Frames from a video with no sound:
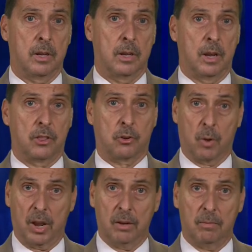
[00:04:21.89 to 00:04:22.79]
It's
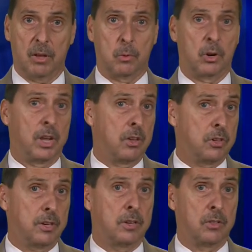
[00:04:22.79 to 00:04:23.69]
great that we're
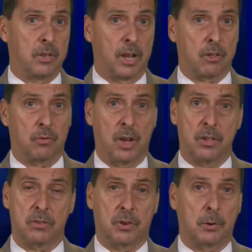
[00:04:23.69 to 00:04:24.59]
easing into the next
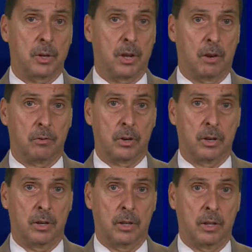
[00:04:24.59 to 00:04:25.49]
phase of our recovery,
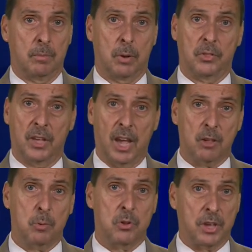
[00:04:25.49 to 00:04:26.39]
but the
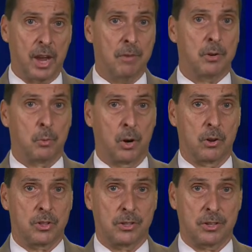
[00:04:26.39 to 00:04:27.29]
experts everywhere
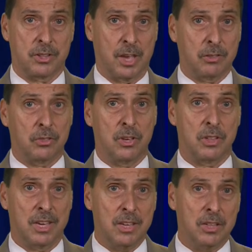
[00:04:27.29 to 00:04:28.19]
say that these
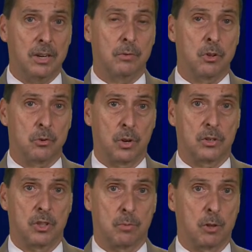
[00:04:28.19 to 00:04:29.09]
easing of
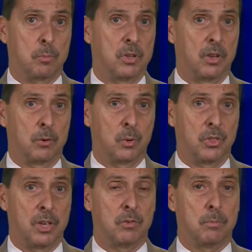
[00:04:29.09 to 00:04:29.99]
restrictions must be done with
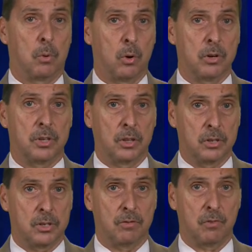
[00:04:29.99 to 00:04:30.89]
even more
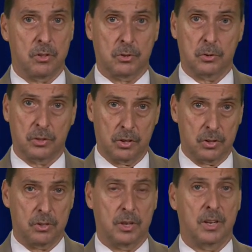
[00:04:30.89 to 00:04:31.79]
diligent physical
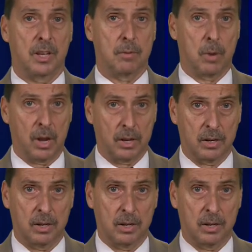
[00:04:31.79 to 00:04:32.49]
distancing in mind.